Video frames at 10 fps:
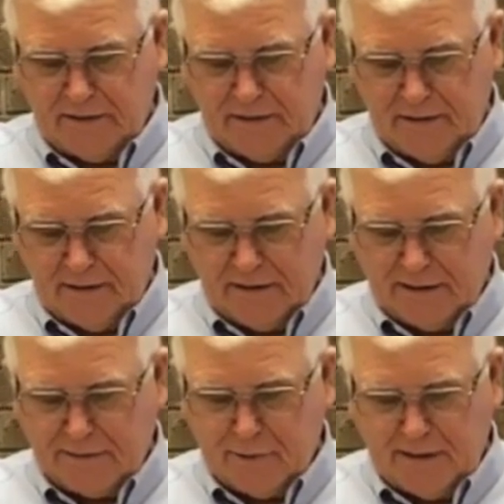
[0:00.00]
the
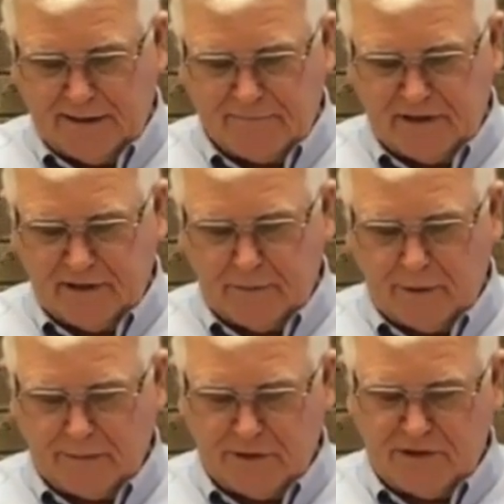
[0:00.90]
Gospel Advocate and
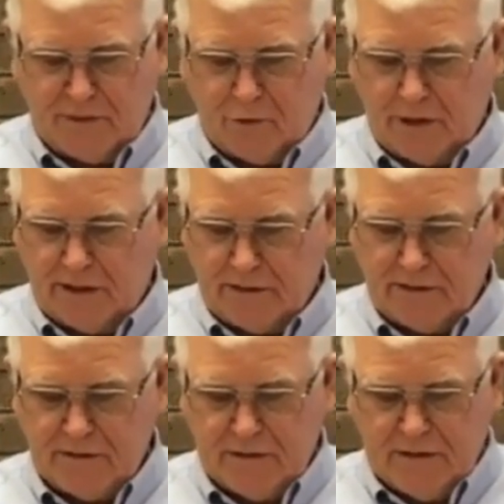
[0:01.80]
probably somewhere
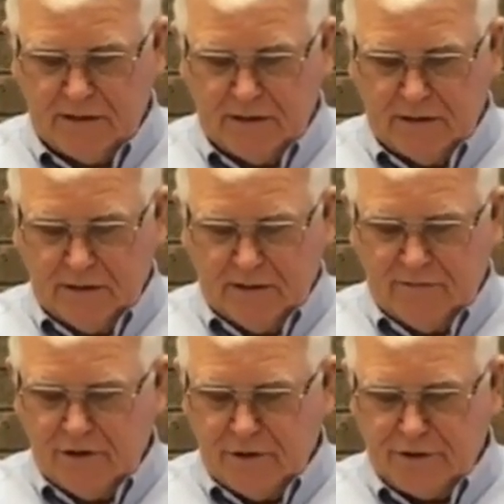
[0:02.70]
else a
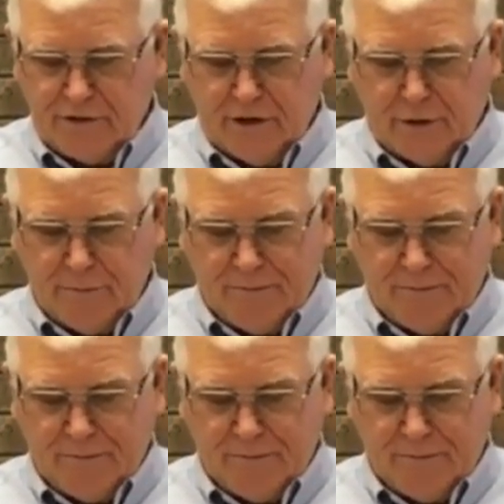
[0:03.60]
few years ago